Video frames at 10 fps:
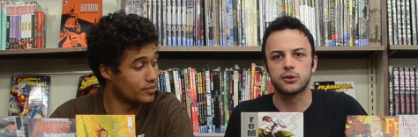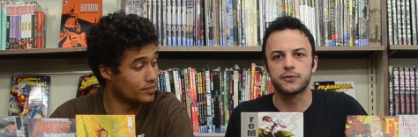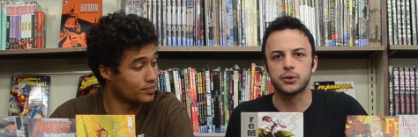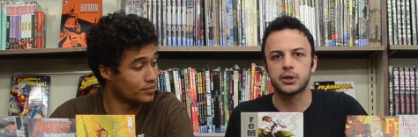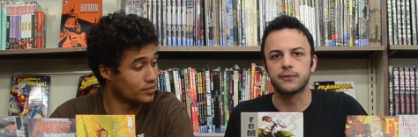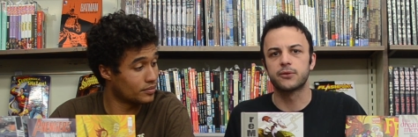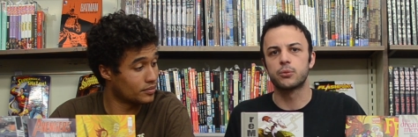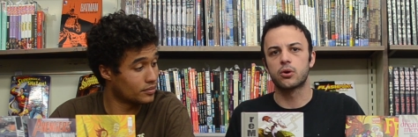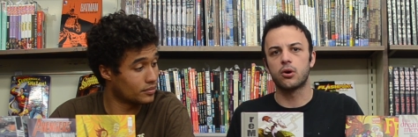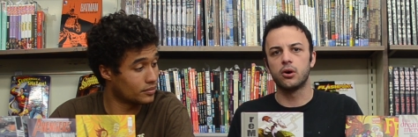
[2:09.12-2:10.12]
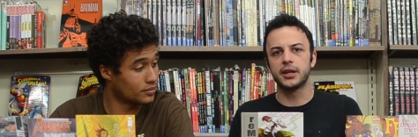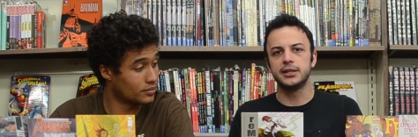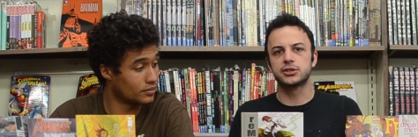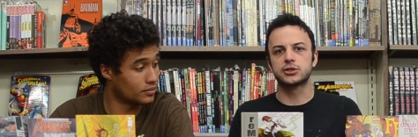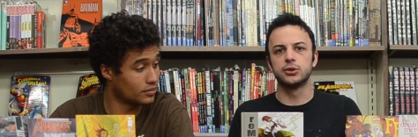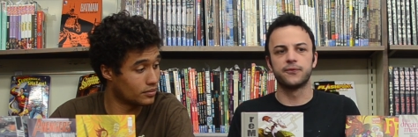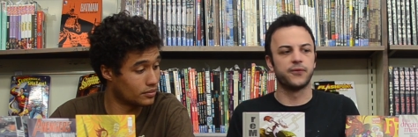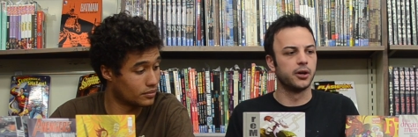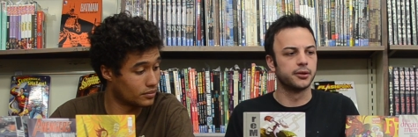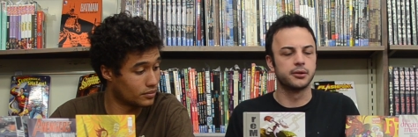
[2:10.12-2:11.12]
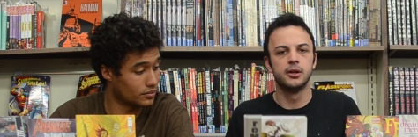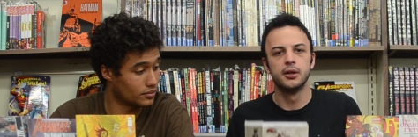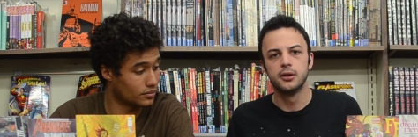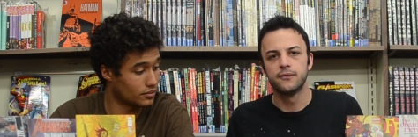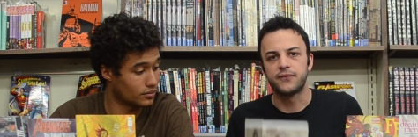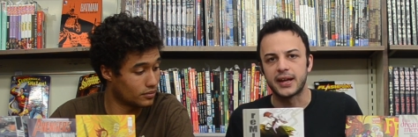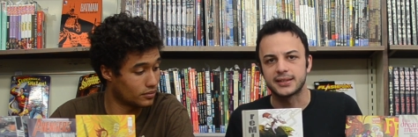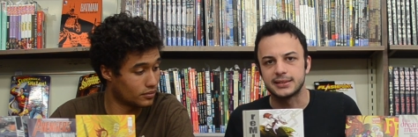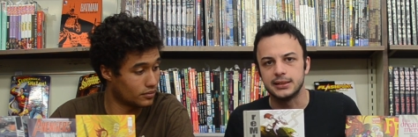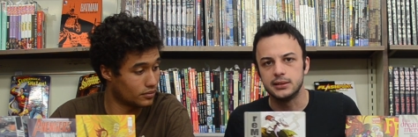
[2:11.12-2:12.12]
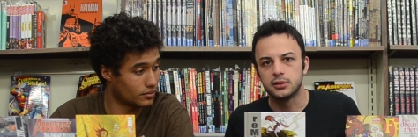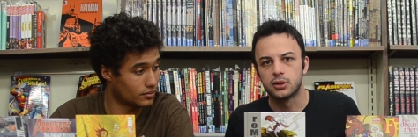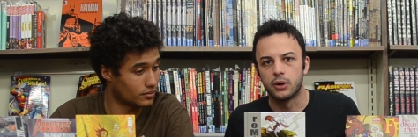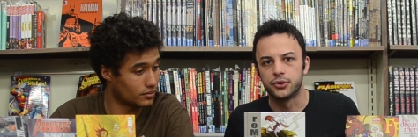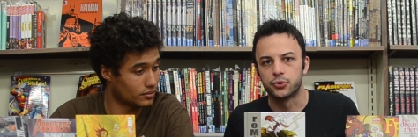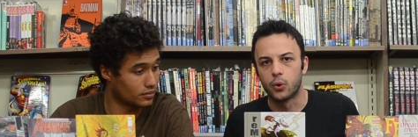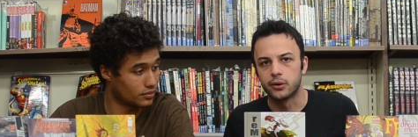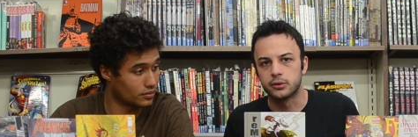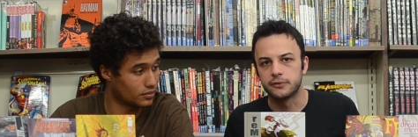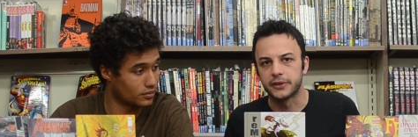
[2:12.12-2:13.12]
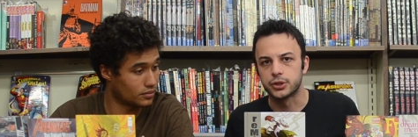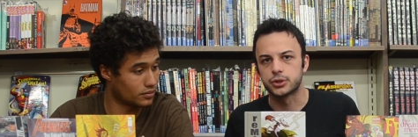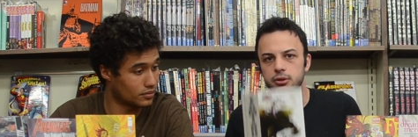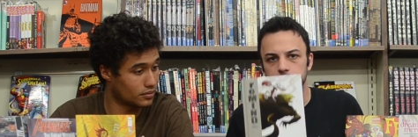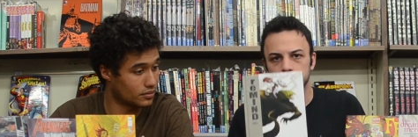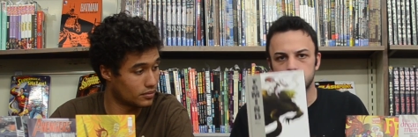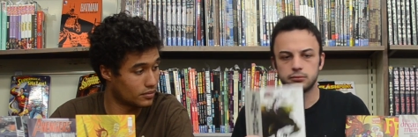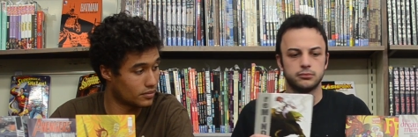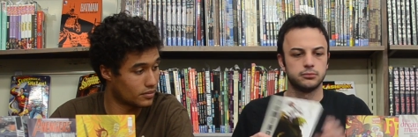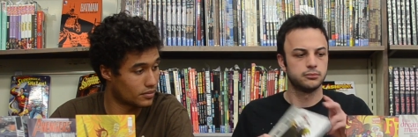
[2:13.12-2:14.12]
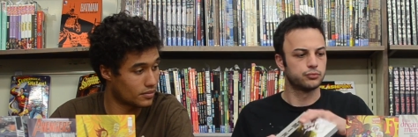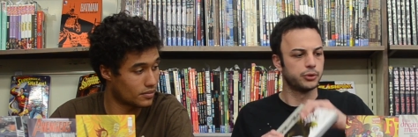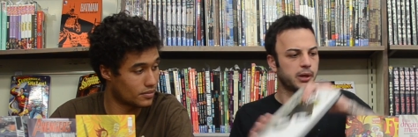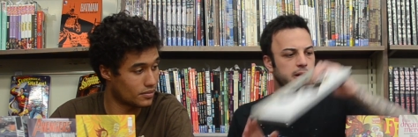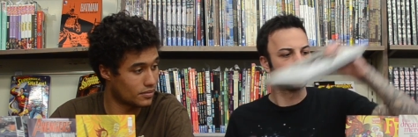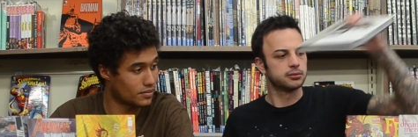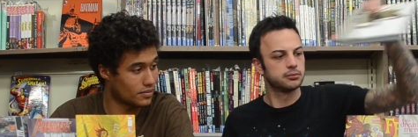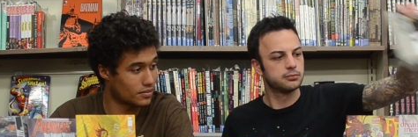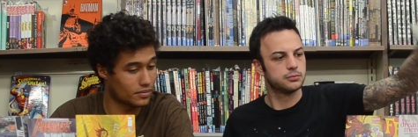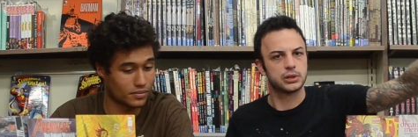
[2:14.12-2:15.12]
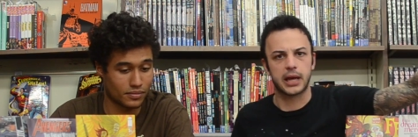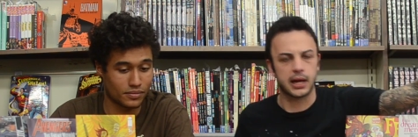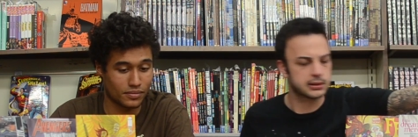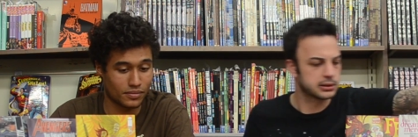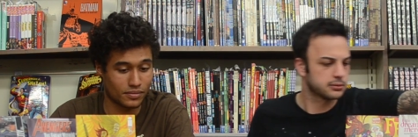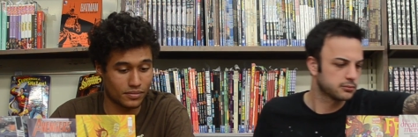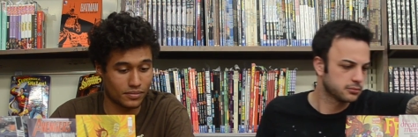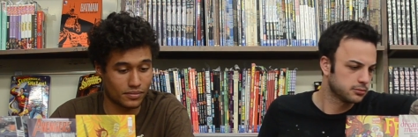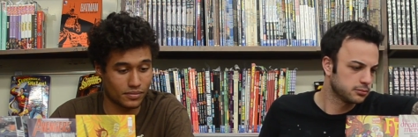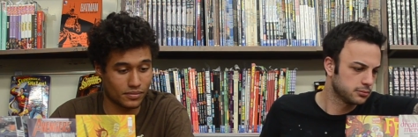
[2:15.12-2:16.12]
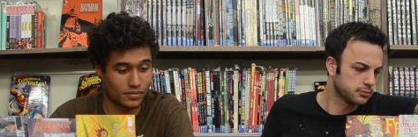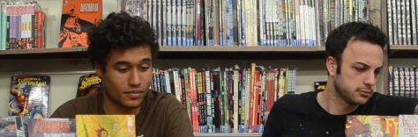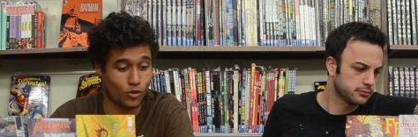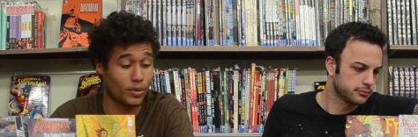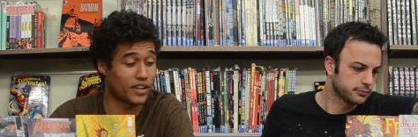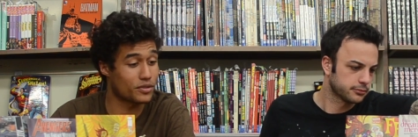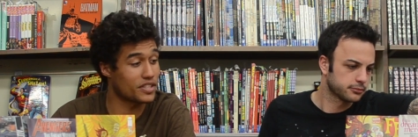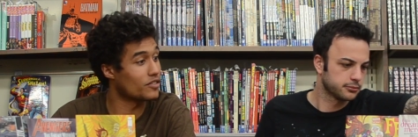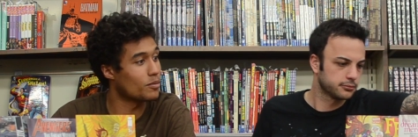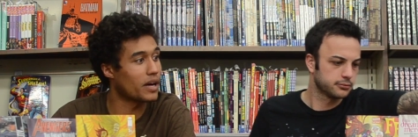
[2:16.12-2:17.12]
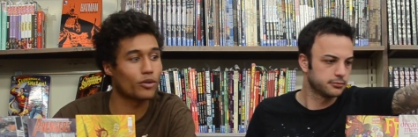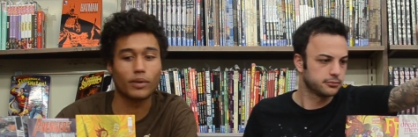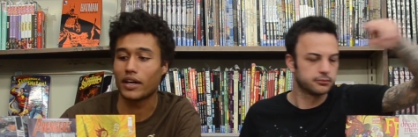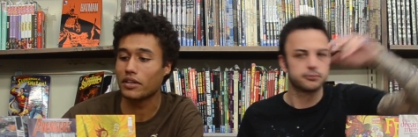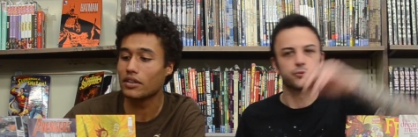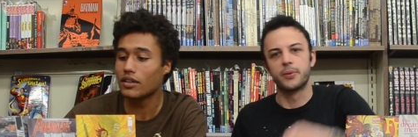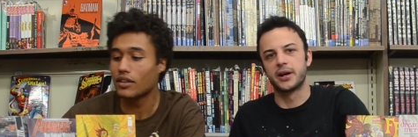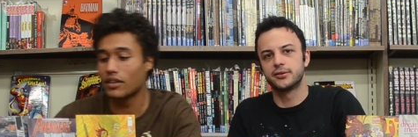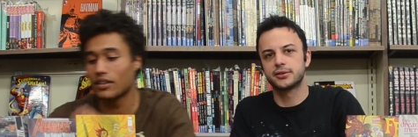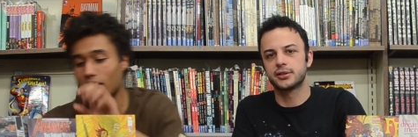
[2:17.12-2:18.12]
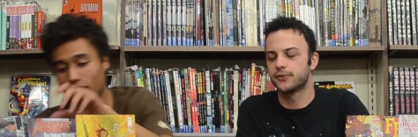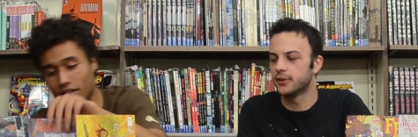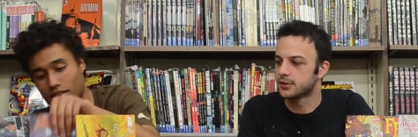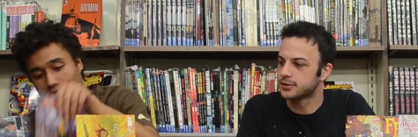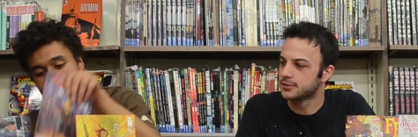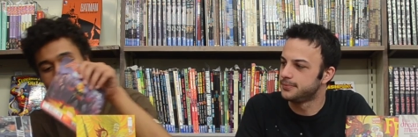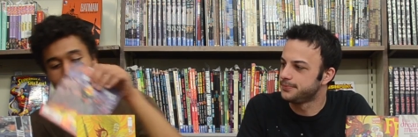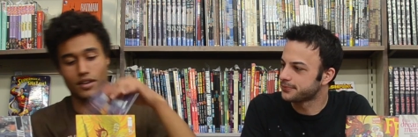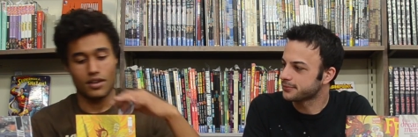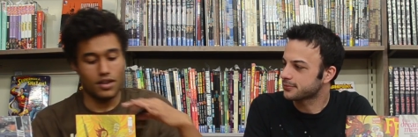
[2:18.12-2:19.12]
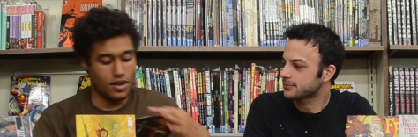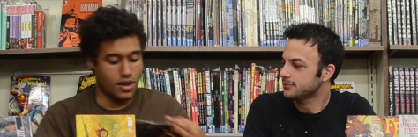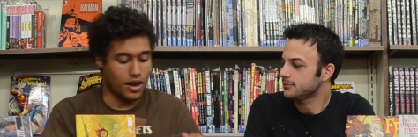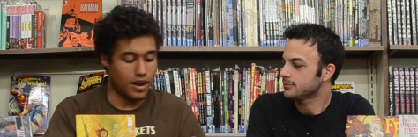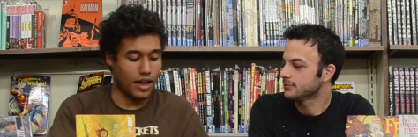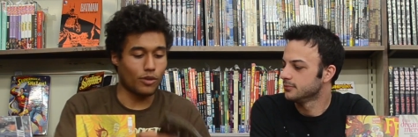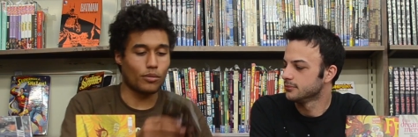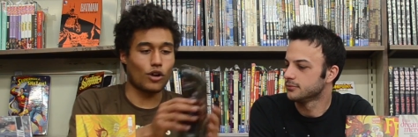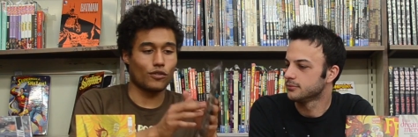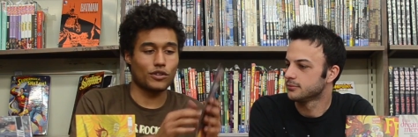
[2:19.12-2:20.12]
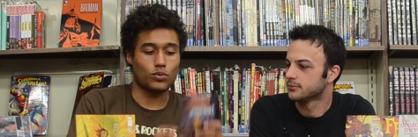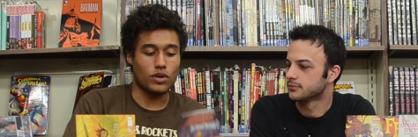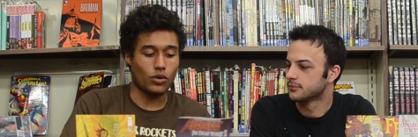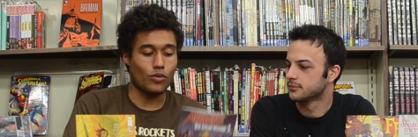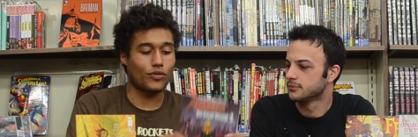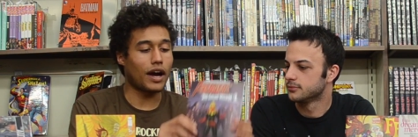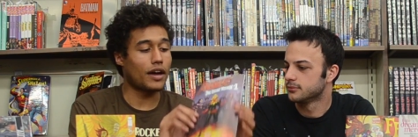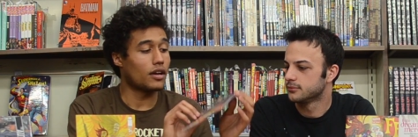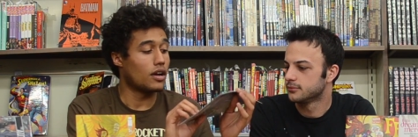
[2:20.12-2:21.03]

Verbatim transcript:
Speaker 1: know, if you're looking for more all ages, good fun, fantasy, you know, underwater adventure, remind
Speaker 2: with cats. Remind yourself to buy Remind. Remind yourself, yes. And out of Marvelous Week, we've got